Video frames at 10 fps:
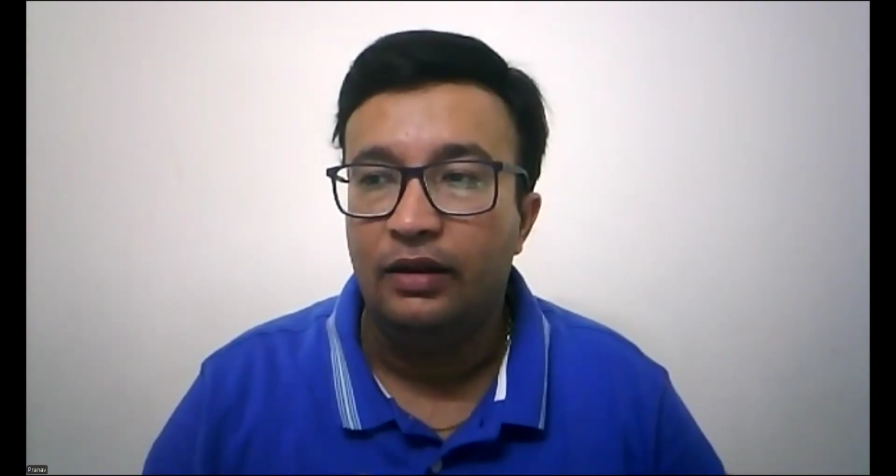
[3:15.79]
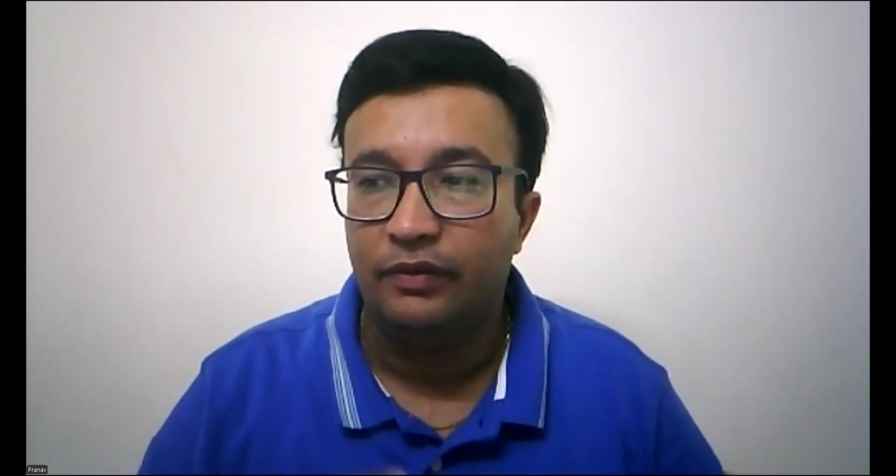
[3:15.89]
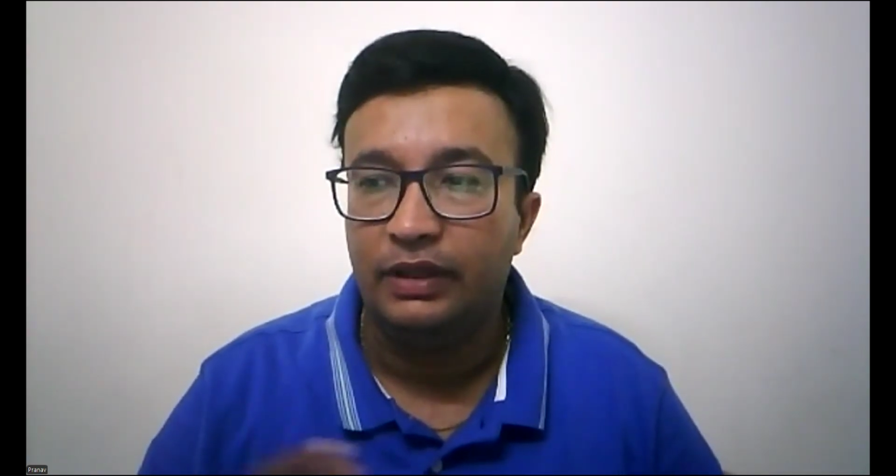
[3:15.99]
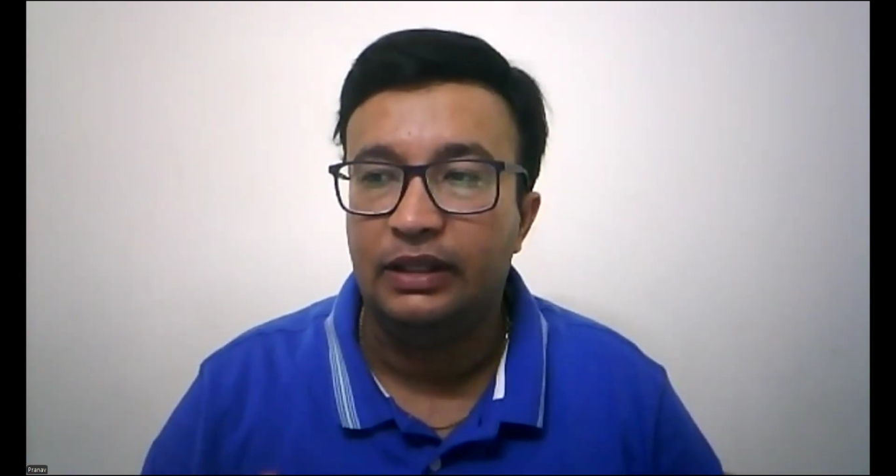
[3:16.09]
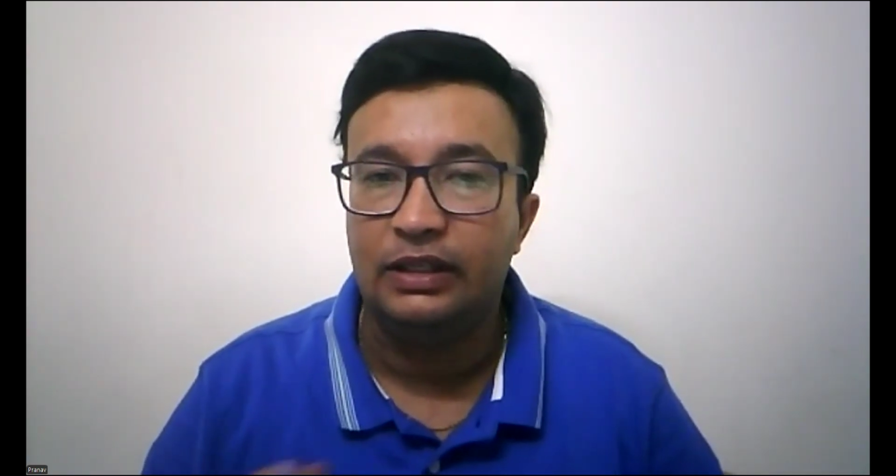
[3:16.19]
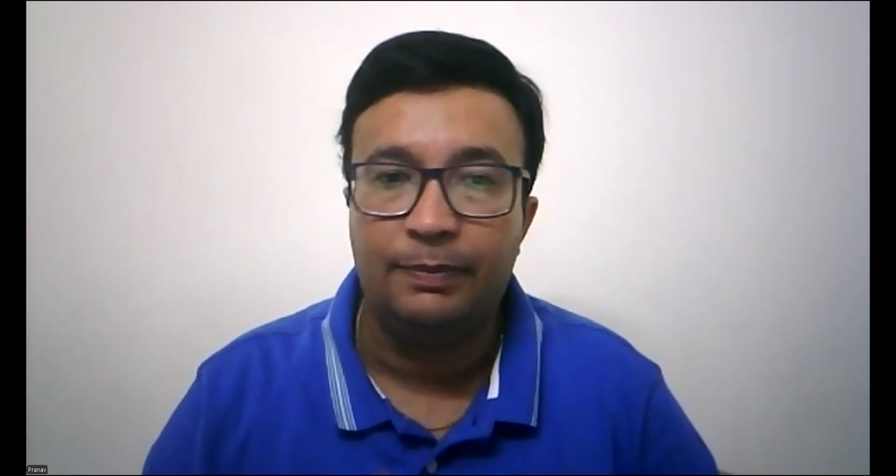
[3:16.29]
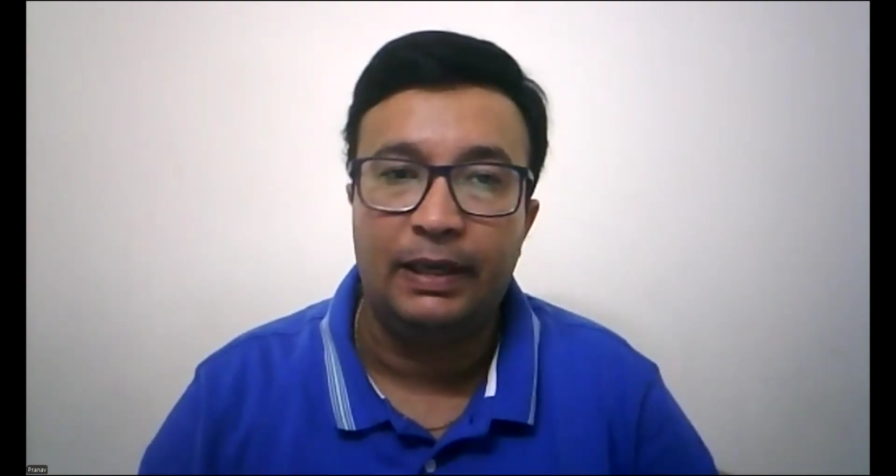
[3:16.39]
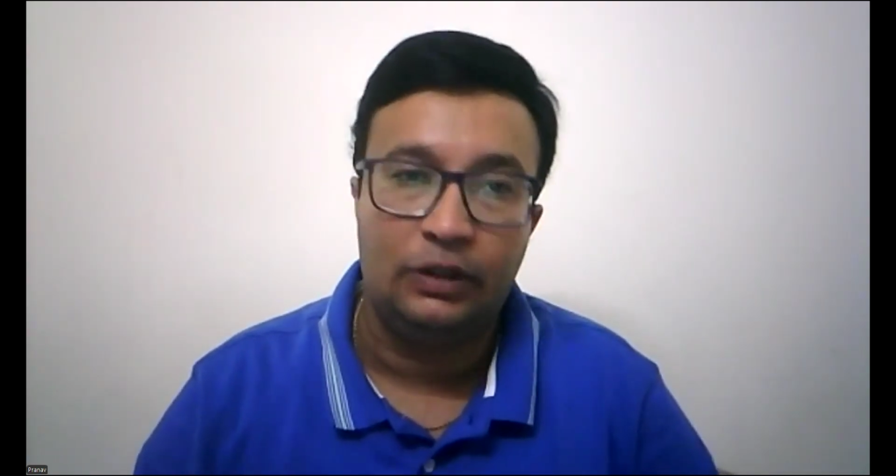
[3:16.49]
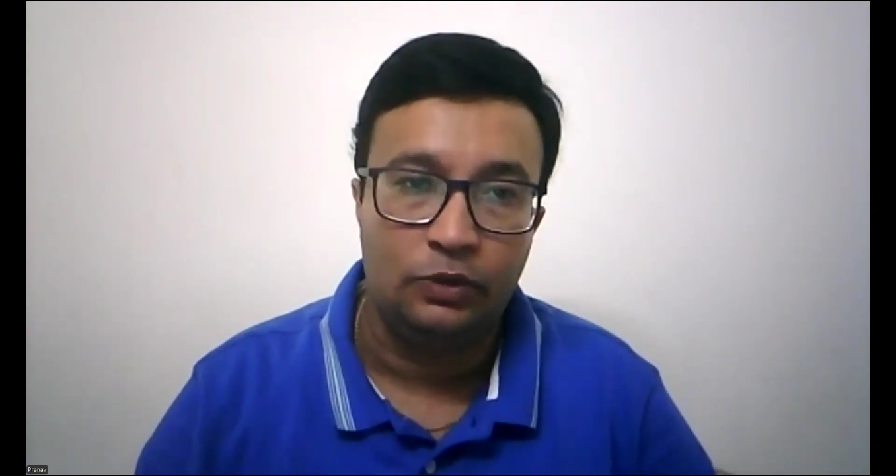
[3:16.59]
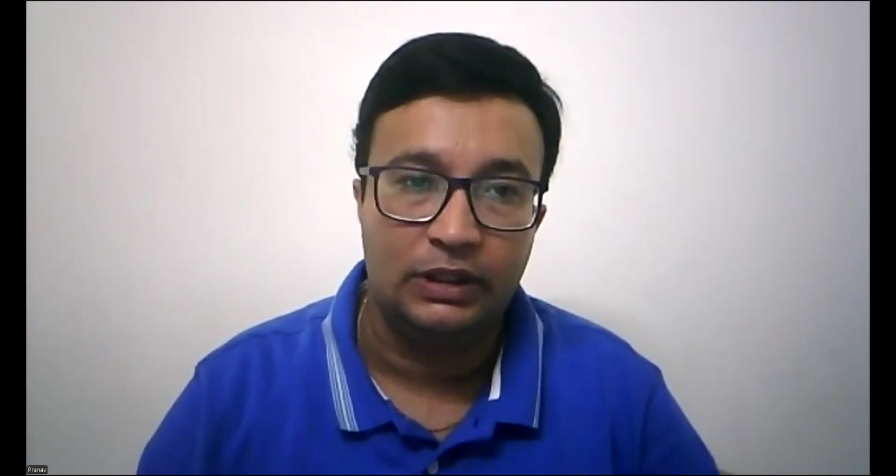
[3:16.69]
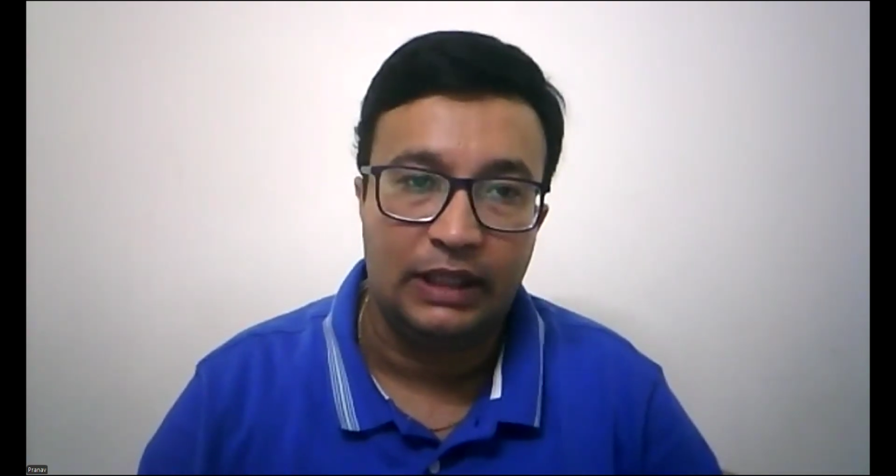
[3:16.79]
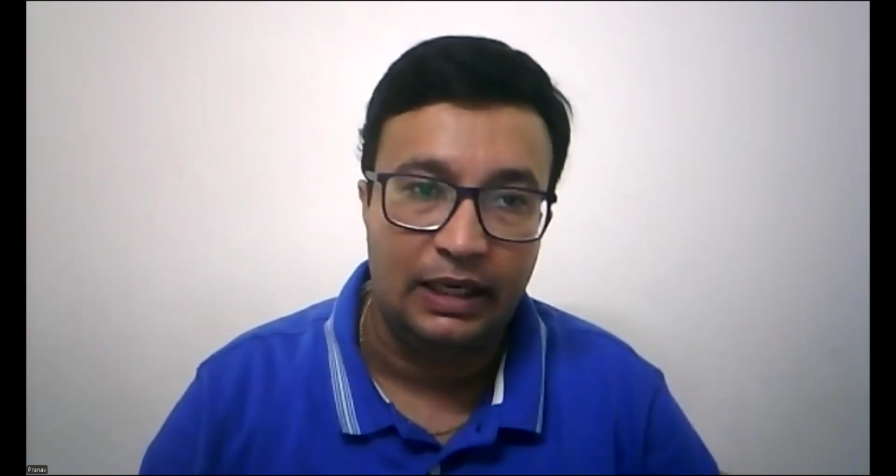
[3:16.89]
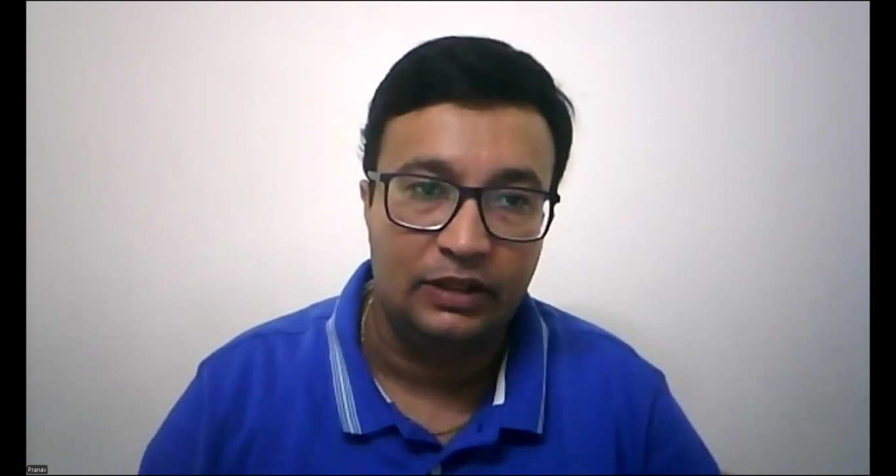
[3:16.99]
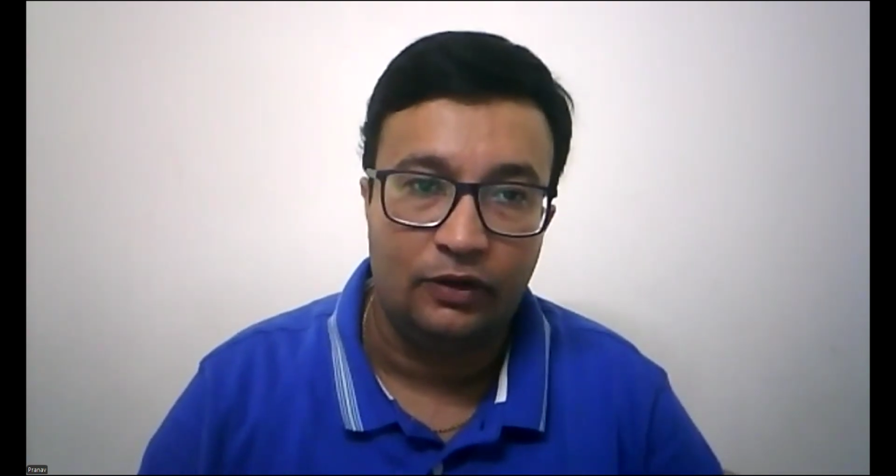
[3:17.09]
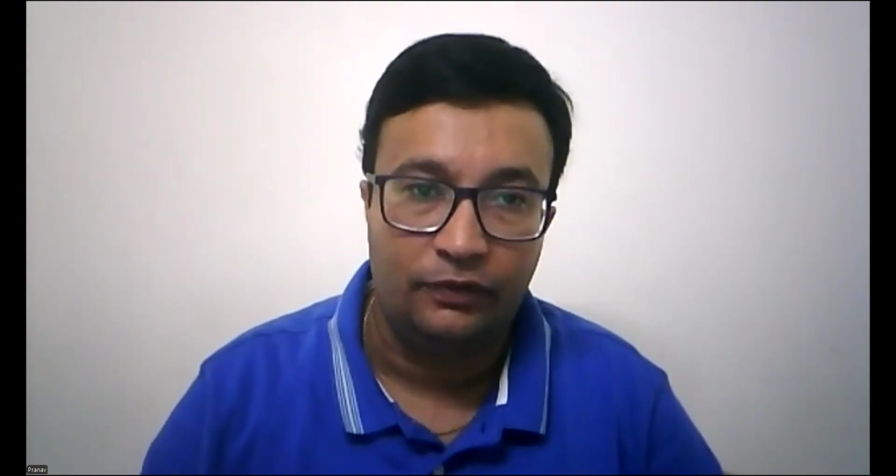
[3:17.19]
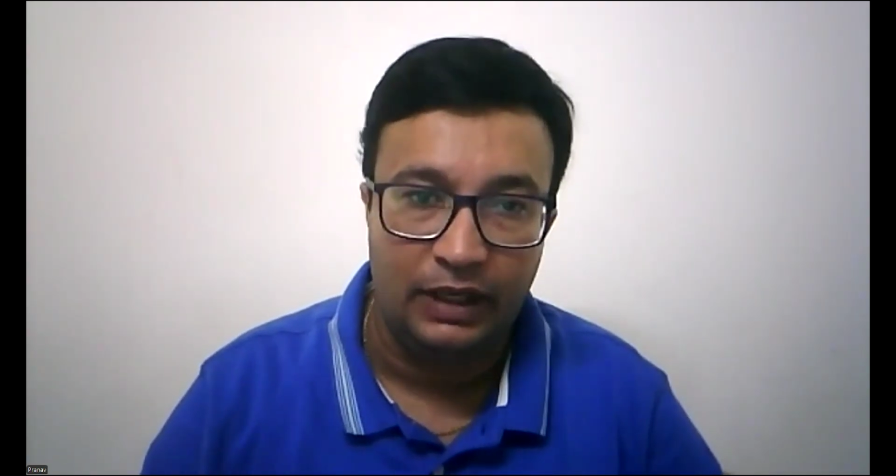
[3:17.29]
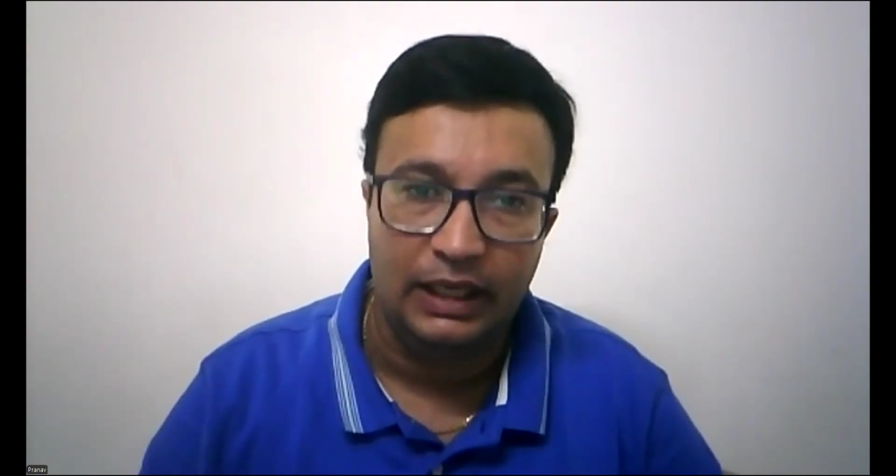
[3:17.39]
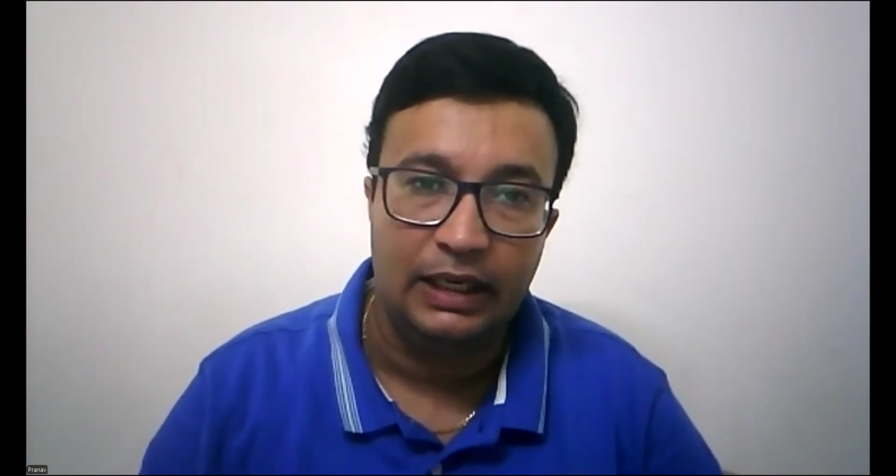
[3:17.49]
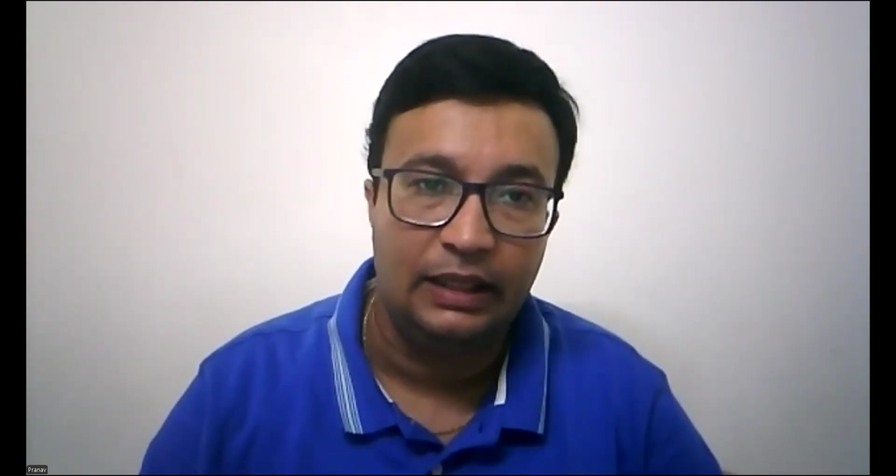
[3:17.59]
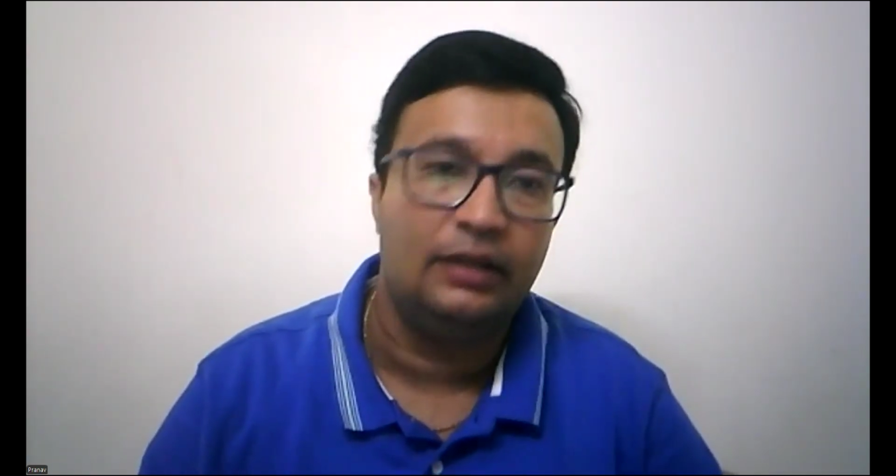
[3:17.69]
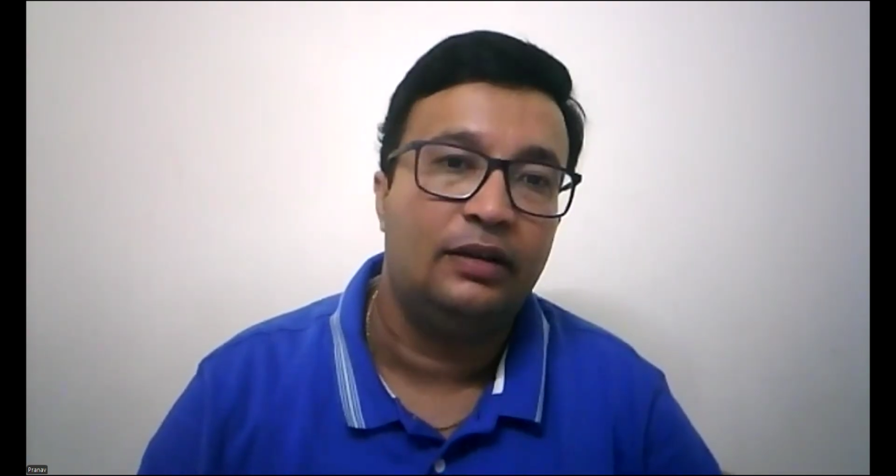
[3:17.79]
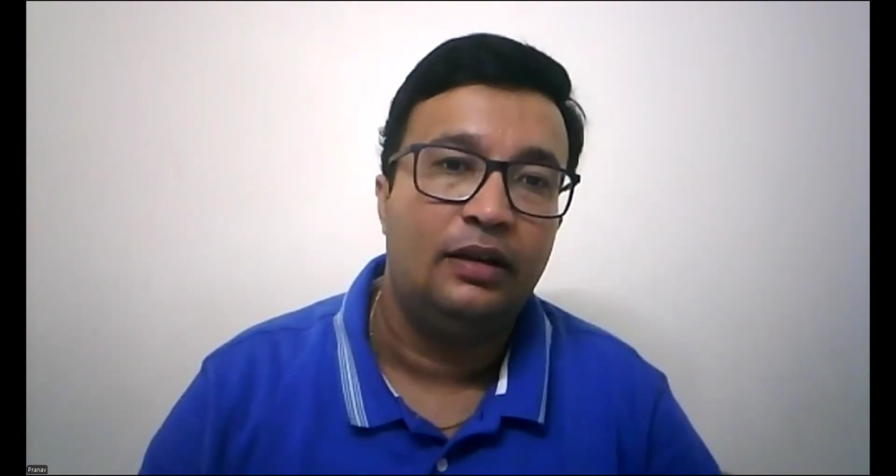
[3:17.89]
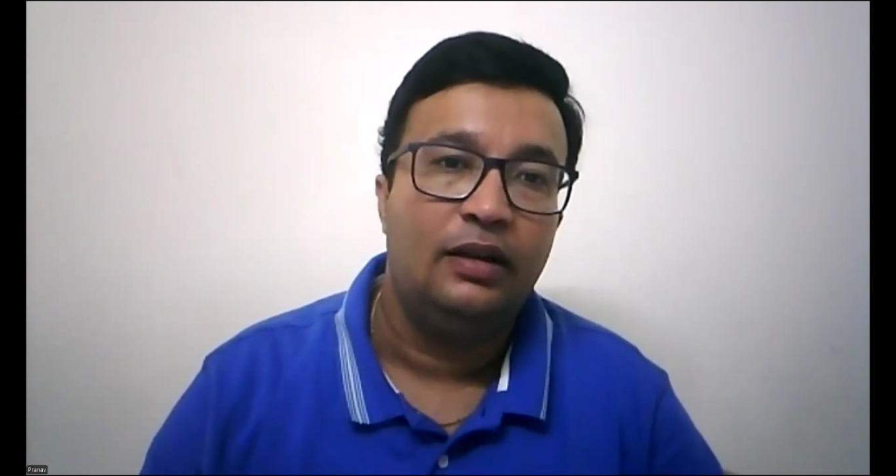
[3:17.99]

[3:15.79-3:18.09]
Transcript: with respect to the size of teeth,